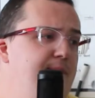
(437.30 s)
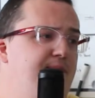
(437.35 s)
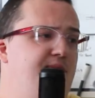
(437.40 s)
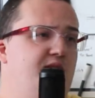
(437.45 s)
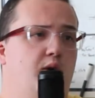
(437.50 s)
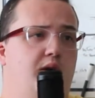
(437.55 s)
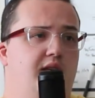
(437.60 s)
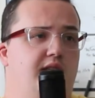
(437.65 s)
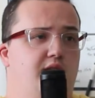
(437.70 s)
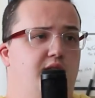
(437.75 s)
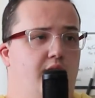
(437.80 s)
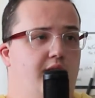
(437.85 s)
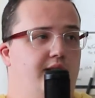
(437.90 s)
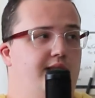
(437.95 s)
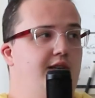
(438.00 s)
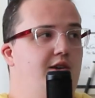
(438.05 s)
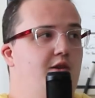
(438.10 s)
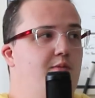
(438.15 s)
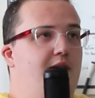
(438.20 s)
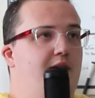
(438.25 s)
Toy Story
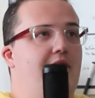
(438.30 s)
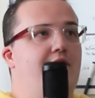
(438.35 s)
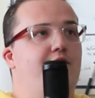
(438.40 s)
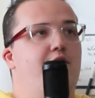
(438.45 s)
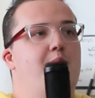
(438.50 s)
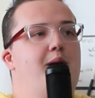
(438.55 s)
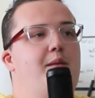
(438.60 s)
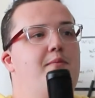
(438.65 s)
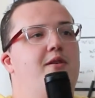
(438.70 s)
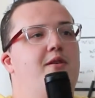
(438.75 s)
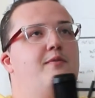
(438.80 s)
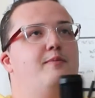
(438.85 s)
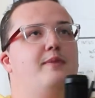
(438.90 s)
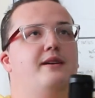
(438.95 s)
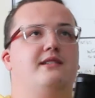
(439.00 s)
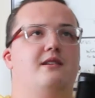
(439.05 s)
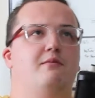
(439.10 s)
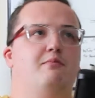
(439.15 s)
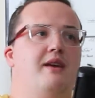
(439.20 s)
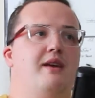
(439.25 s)
2, but I remember
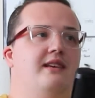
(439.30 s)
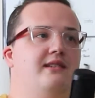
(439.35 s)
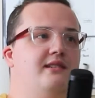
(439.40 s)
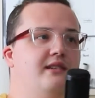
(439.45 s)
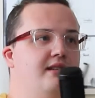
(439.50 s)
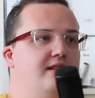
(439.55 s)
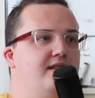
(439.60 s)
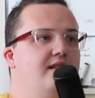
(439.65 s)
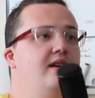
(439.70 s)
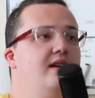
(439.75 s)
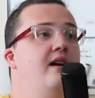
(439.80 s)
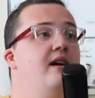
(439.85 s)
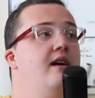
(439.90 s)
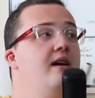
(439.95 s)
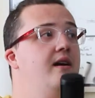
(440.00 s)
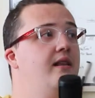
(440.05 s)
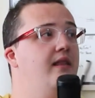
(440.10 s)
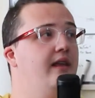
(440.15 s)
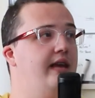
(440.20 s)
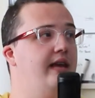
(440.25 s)
bits and pieces.
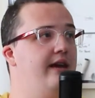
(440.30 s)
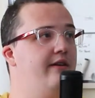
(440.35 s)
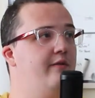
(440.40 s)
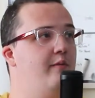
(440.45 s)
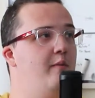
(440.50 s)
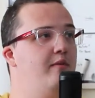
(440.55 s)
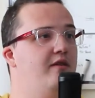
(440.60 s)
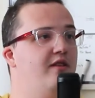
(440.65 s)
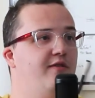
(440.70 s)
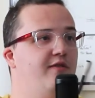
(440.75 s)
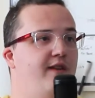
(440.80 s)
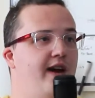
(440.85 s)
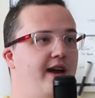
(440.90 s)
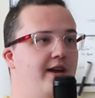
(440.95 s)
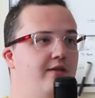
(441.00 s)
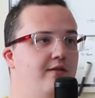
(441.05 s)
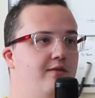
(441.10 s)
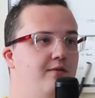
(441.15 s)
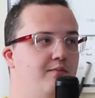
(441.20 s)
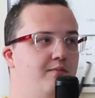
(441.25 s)
Like, I remember the fight
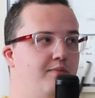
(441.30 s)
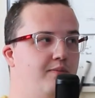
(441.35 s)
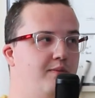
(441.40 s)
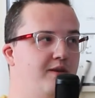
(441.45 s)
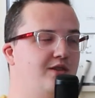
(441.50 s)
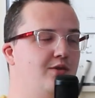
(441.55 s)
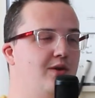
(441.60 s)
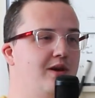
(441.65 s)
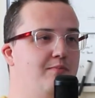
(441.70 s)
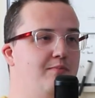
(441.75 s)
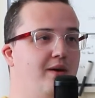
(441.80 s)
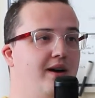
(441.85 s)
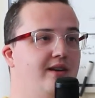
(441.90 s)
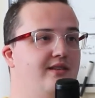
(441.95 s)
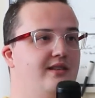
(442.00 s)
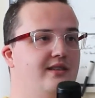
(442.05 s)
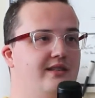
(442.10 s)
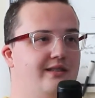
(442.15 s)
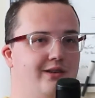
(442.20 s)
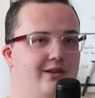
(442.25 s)
between Buzz
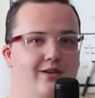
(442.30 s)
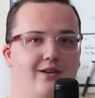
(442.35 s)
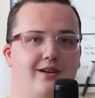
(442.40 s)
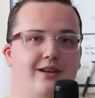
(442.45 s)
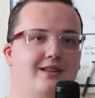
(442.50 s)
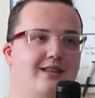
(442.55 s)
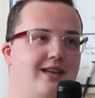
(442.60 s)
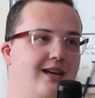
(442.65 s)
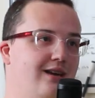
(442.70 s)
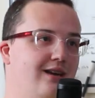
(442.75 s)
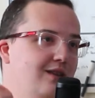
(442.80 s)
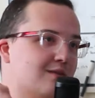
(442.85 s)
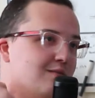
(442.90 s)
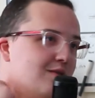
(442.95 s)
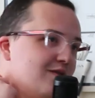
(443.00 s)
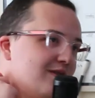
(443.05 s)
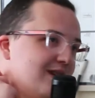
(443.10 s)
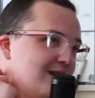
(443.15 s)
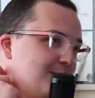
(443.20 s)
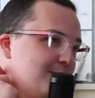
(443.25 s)
and Zurg at the end of the
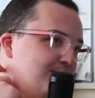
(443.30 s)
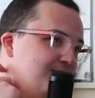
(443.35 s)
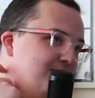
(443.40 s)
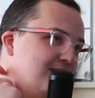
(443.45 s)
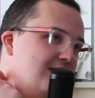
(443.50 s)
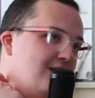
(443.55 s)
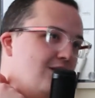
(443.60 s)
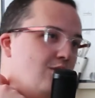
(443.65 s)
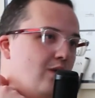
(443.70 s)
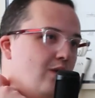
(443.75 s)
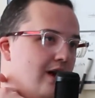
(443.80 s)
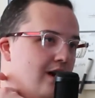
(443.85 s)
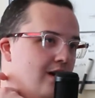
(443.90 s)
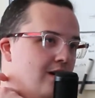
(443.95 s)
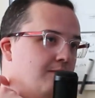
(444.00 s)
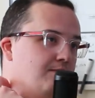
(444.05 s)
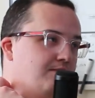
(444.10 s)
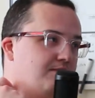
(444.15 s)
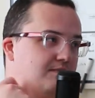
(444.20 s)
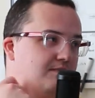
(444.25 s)
movie,
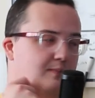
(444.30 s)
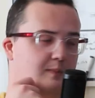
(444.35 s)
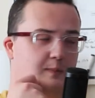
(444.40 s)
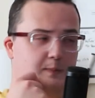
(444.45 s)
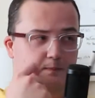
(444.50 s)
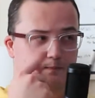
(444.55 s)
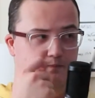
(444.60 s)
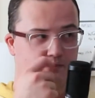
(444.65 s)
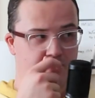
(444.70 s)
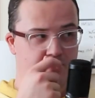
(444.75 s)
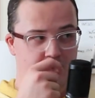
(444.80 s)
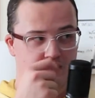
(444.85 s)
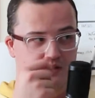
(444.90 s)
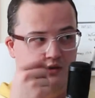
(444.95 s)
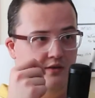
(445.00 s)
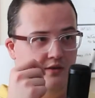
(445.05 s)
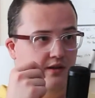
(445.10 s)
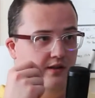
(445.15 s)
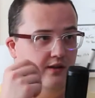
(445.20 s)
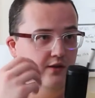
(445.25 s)
where they
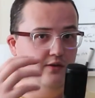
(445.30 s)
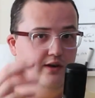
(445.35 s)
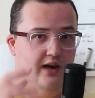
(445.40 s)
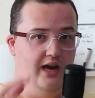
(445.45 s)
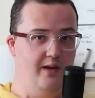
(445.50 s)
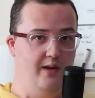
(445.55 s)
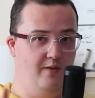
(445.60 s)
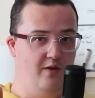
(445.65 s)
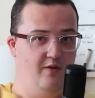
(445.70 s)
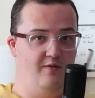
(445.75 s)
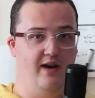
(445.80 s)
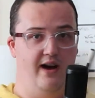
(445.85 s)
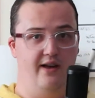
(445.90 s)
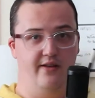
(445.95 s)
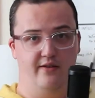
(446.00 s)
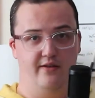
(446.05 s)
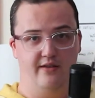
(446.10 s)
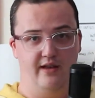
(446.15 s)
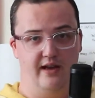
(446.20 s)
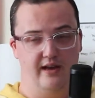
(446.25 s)
do the Luke, I am your
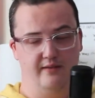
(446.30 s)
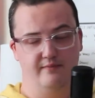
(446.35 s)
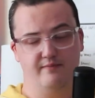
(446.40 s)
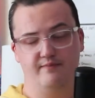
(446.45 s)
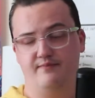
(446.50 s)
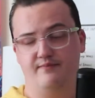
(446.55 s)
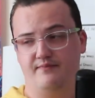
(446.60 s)
father thing,